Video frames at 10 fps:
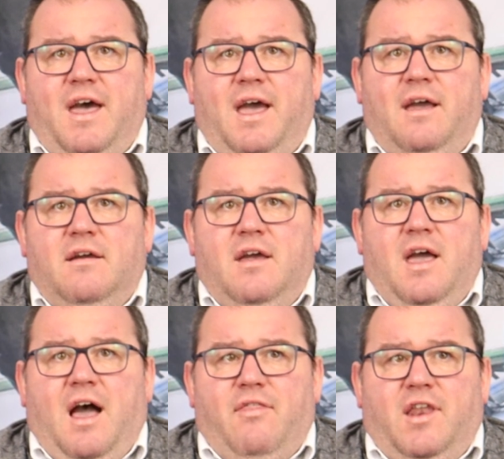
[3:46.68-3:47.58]
there.
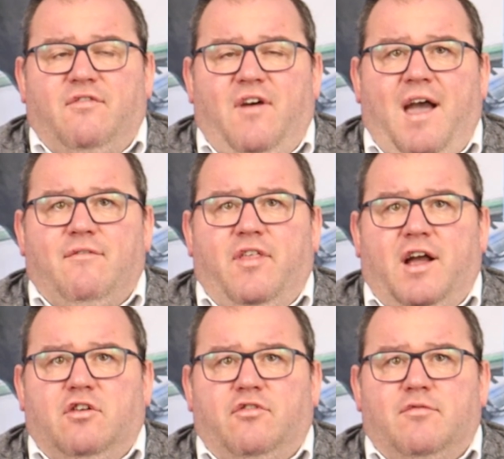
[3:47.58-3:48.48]
And then if ever
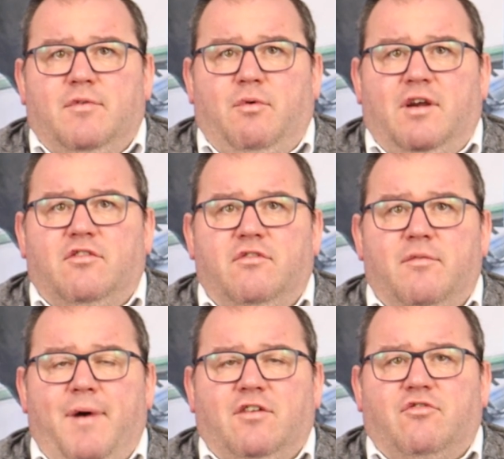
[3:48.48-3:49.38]
that customer questions
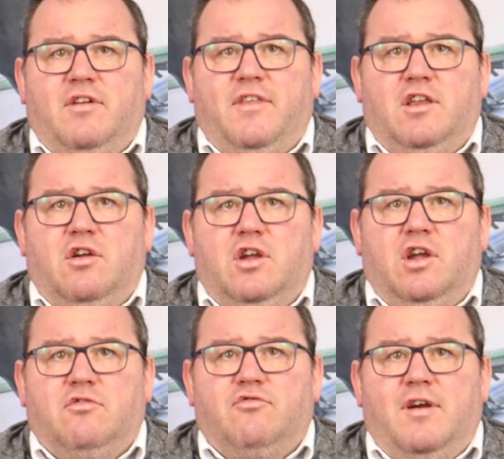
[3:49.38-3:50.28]
the battery, then you can
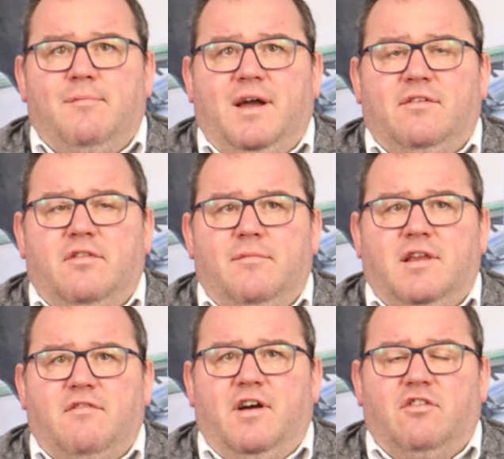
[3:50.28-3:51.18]
go straight back to the
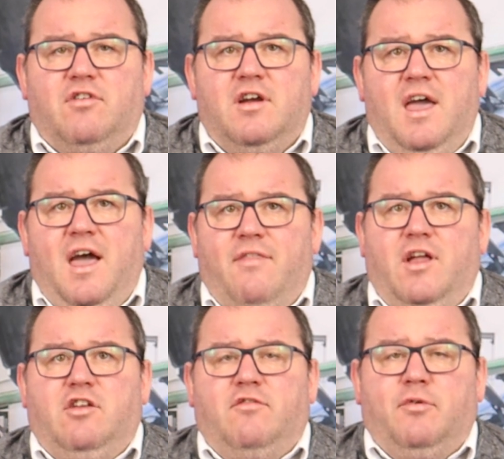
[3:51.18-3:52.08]
manufacturer. And
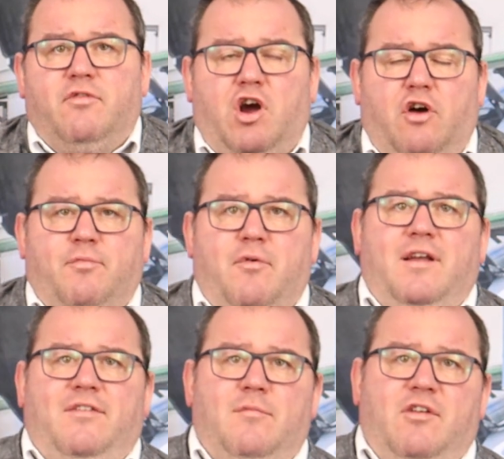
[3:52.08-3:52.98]
then you just put the cost
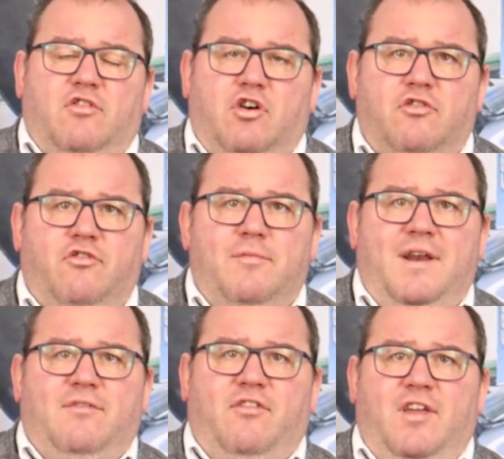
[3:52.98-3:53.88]
price in, which the customer
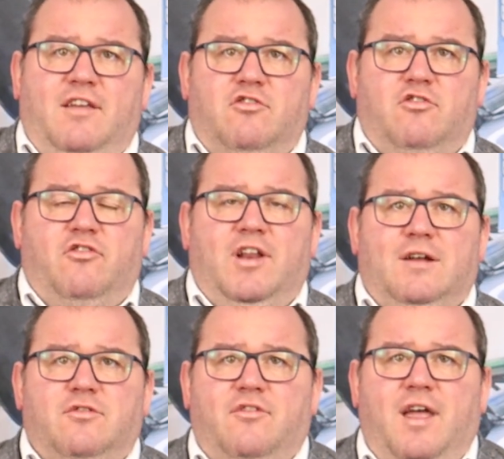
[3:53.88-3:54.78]
never sees. It just
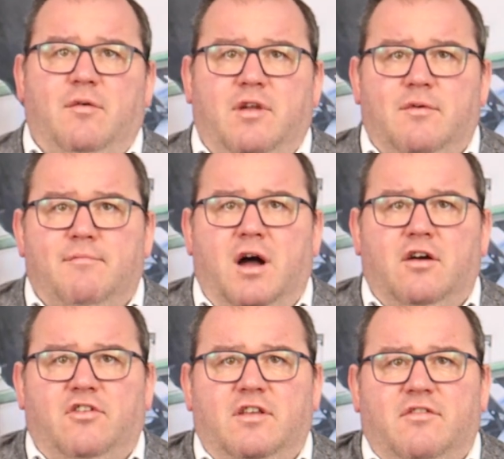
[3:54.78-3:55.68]
allows us to help you with
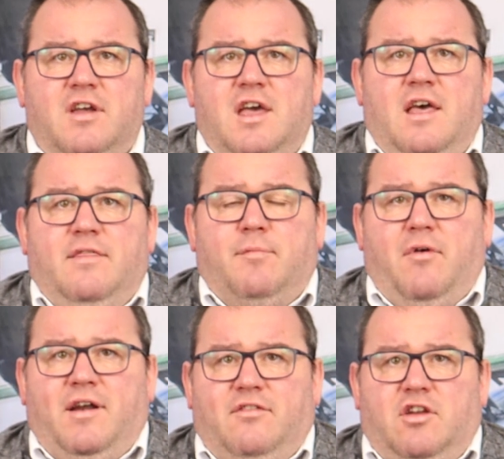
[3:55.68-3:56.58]
margins, the
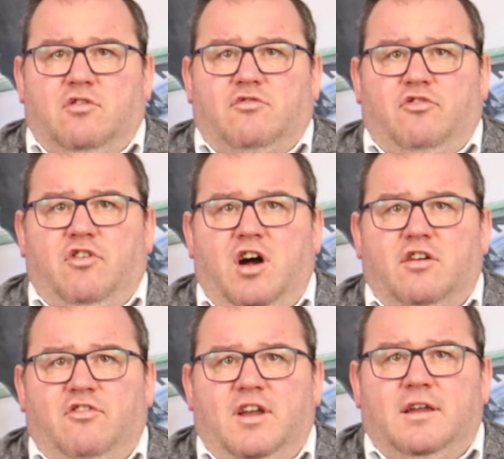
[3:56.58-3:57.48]
price that you're
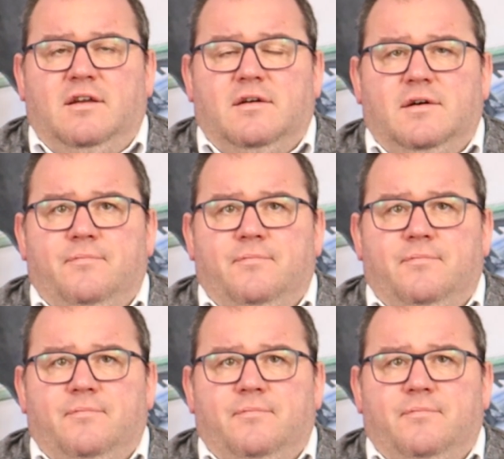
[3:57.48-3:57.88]
charging.